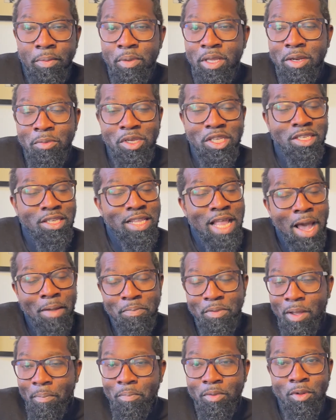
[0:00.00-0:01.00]
we
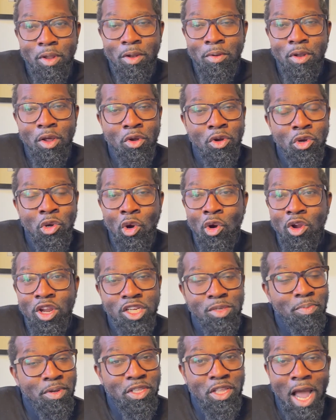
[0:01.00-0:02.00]
slapped up Norwich,
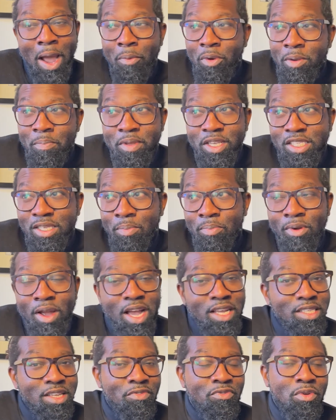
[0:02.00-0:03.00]
but I wouldn't be
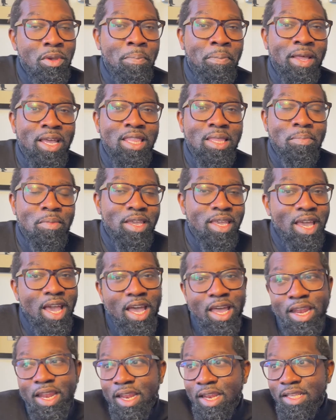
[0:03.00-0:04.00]
surprised if we play them
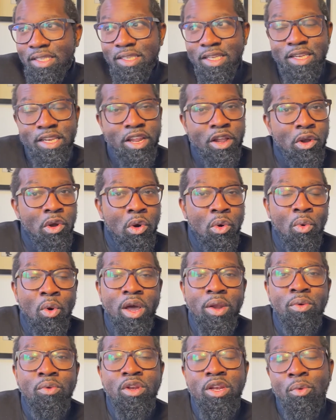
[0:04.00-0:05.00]
again and it's a narrow
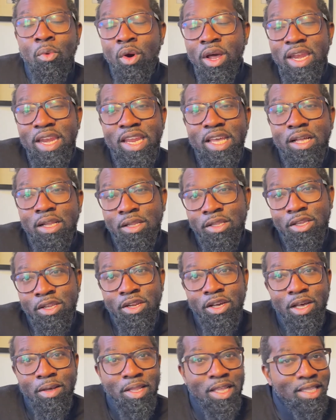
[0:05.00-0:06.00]

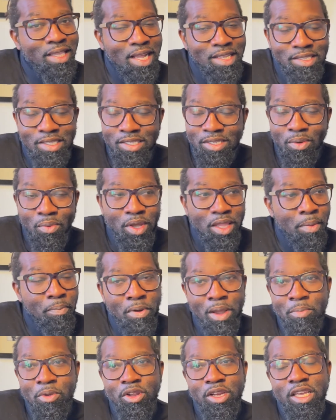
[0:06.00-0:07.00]
1-0, That's just the way the
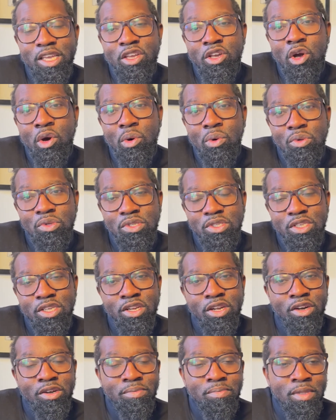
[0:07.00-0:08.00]
Premier League goes,
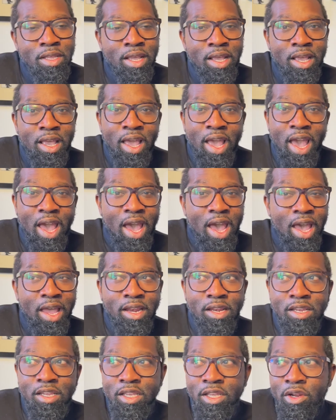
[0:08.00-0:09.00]

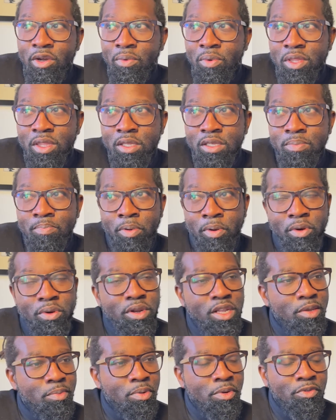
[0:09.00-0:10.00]
And, with this
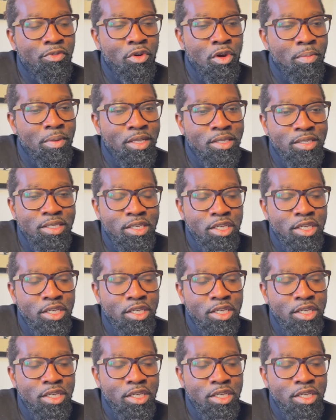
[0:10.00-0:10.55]
Burnley performance,